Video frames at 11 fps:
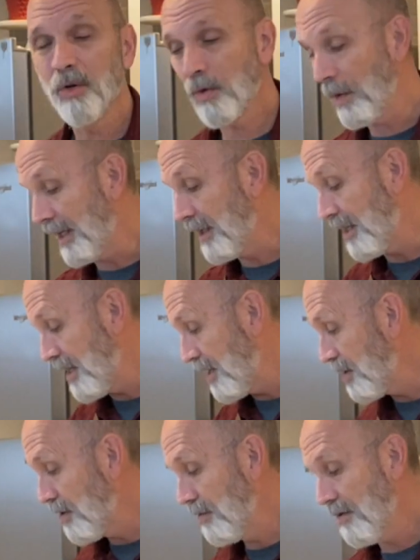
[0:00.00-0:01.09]
quickly,
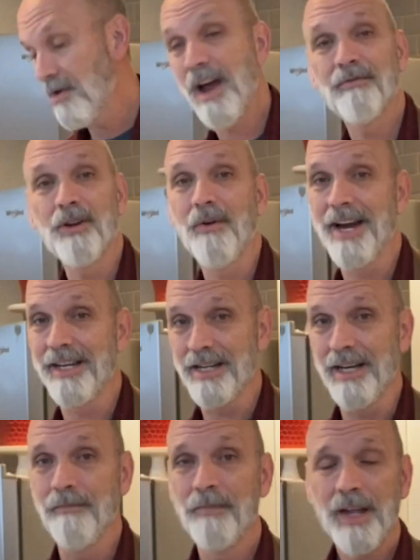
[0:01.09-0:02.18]
you have no
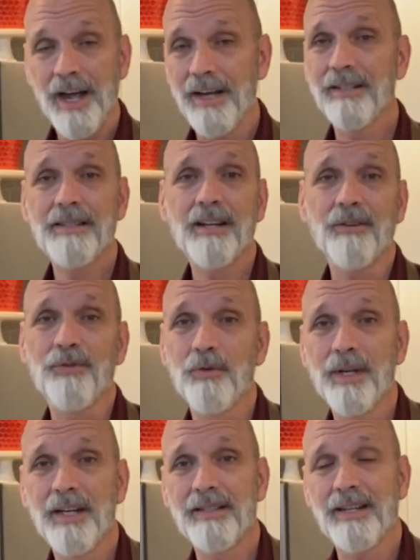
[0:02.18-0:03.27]
idea. I just take a few
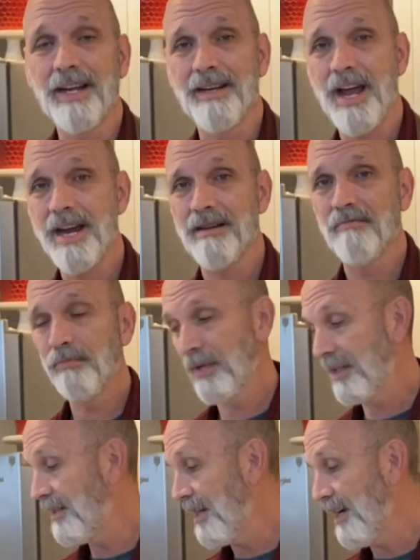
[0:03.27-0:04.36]
minutes at night, put
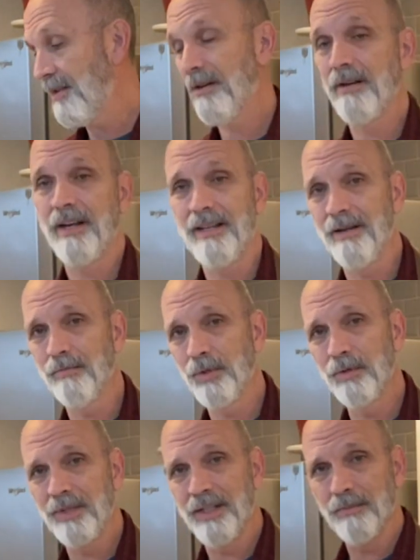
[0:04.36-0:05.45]
it together, and then
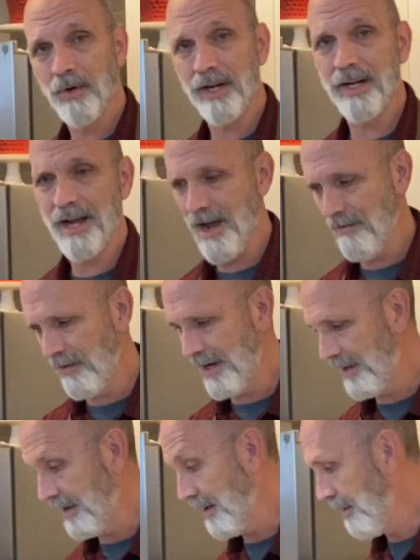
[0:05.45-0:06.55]
boom, in the morning, I'm ready
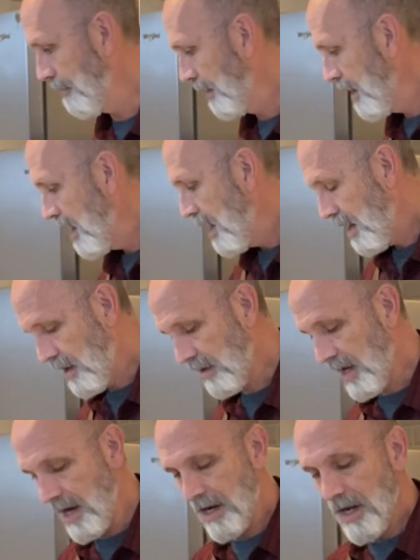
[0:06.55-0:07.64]
to go.
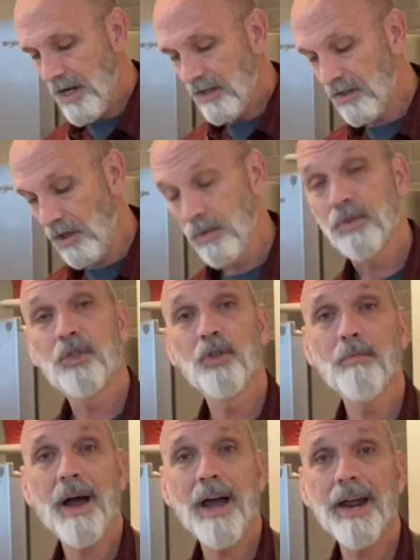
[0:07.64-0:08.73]
Okay, so to
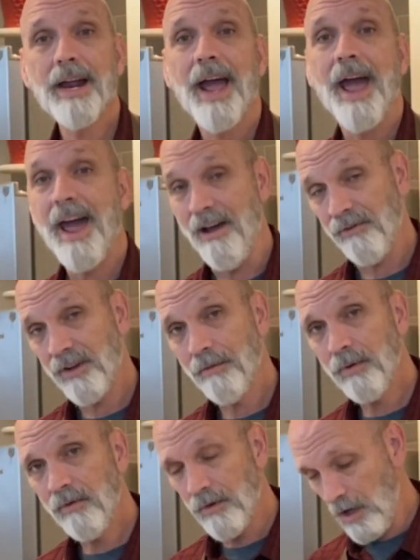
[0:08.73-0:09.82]
my 1/2 cup
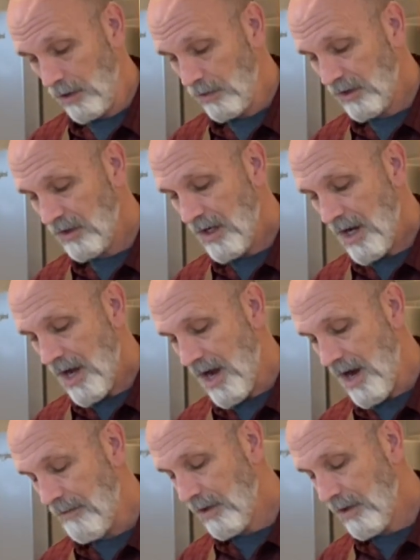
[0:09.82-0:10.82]
of oats, I'm